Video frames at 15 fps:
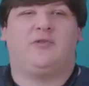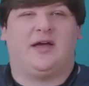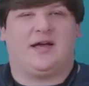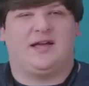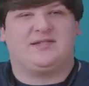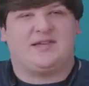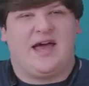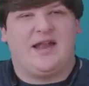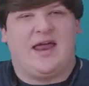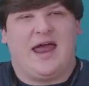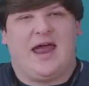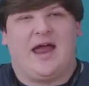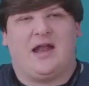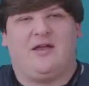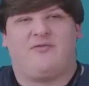like I said,
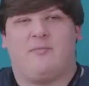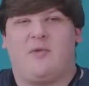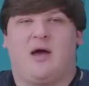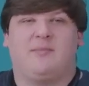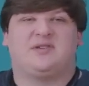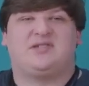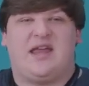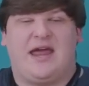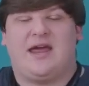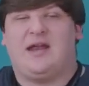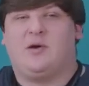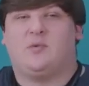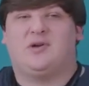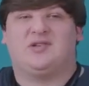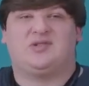and if I'm not mistaken,
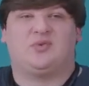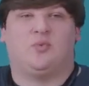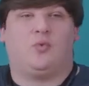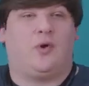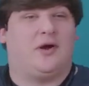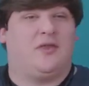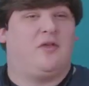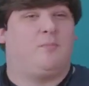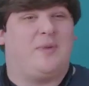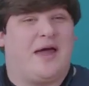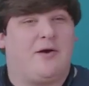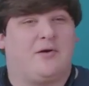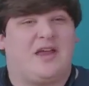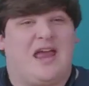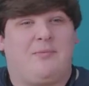it was one of the
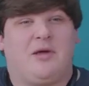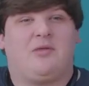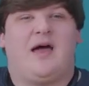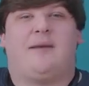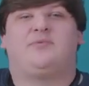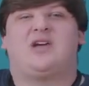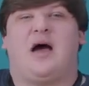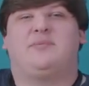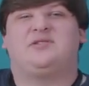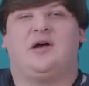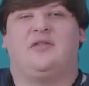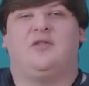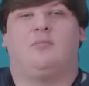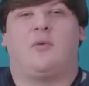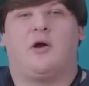better gaming laptops
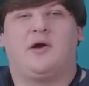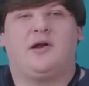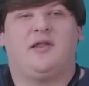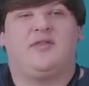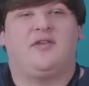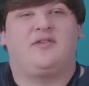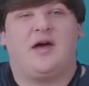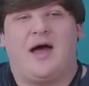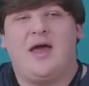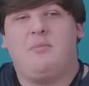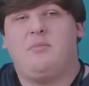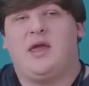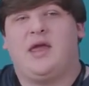on the market at the time.